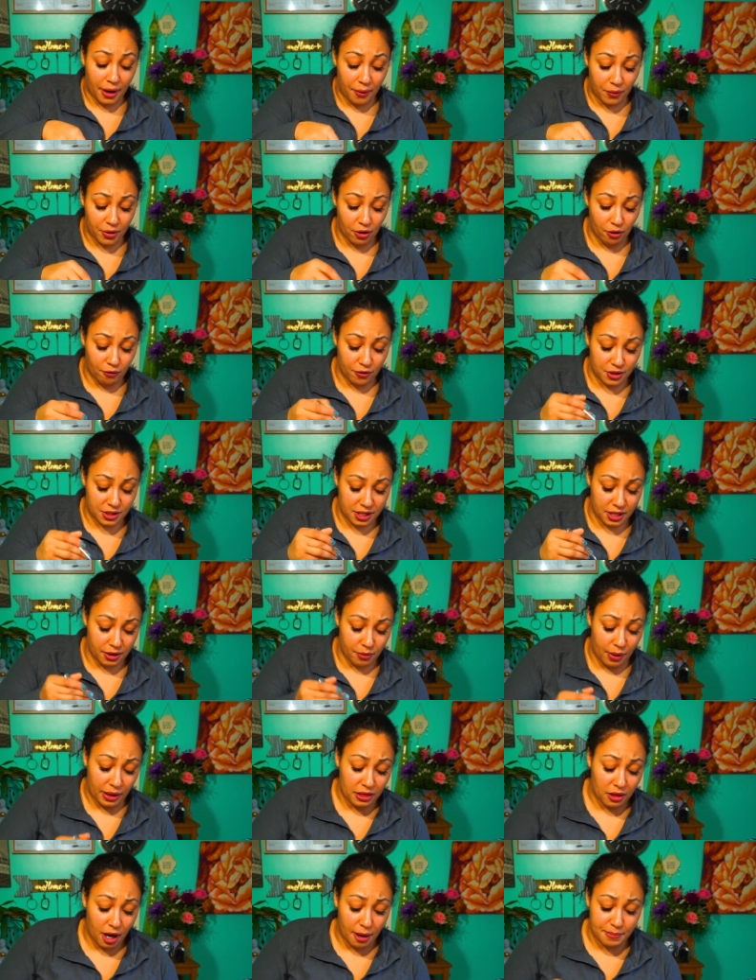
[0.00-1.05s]
went over to
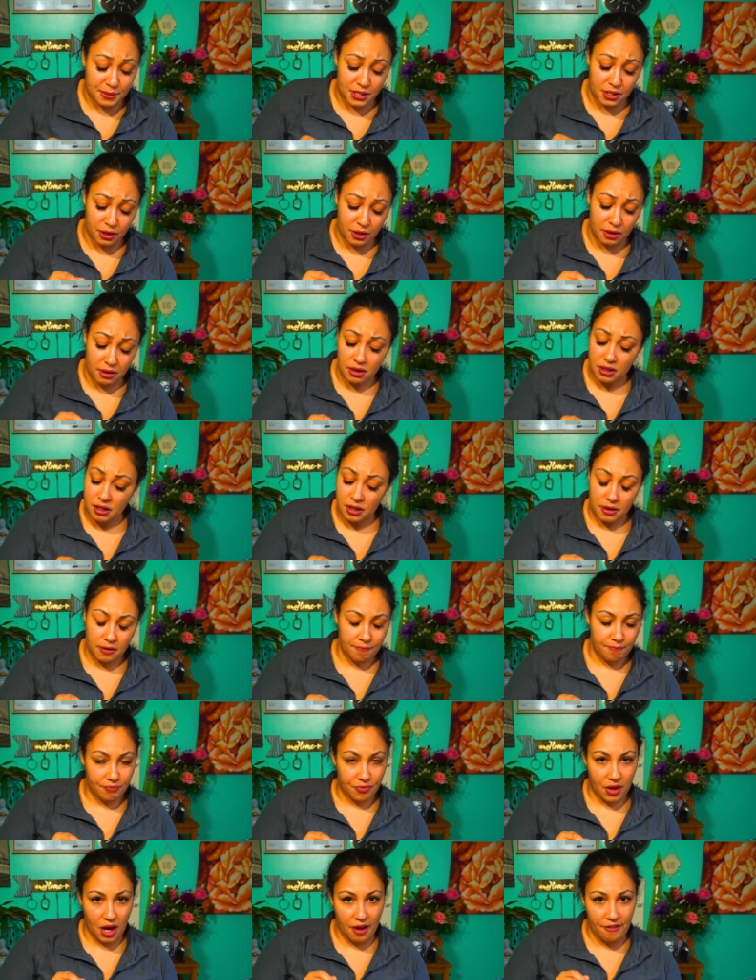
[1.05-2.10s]
Red Lobster.
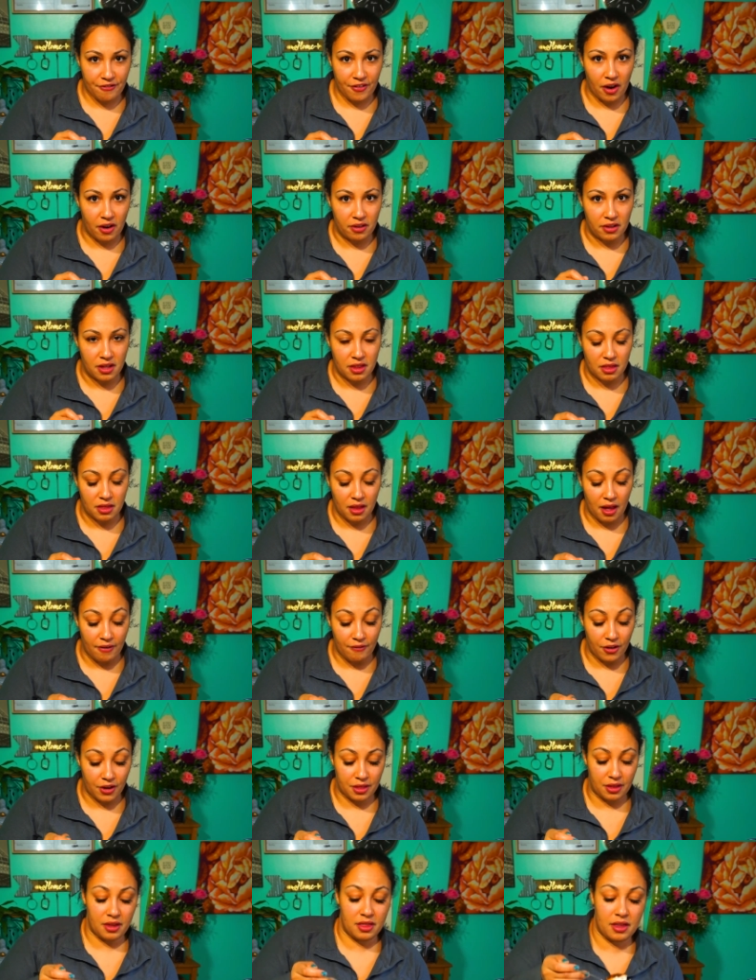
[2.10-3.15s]
I fell in love
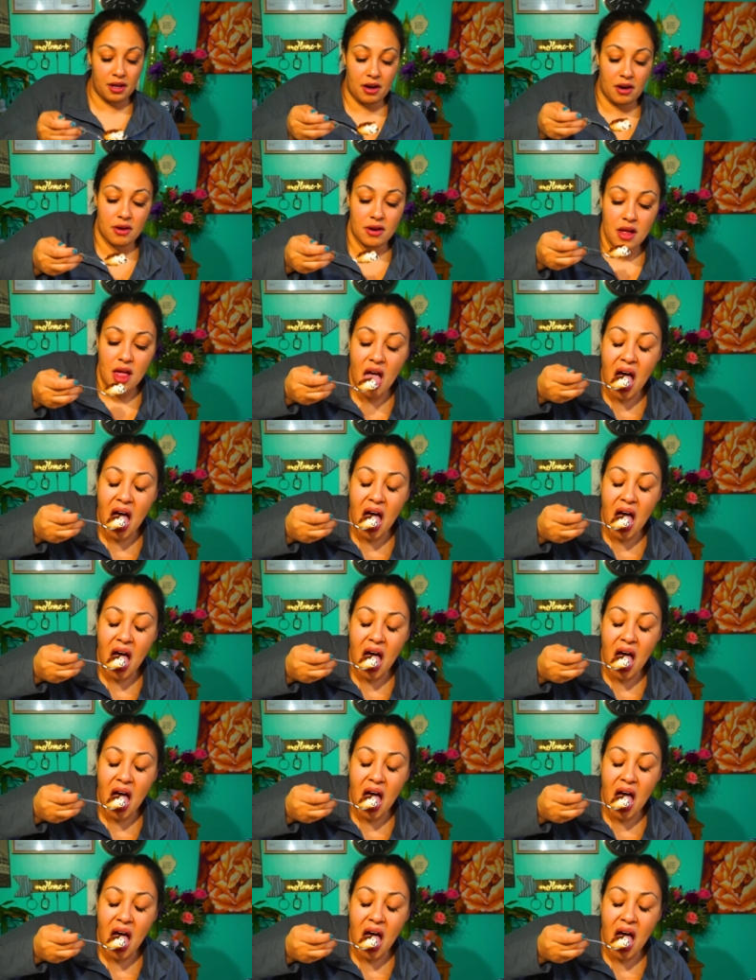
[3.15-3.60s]
with it there.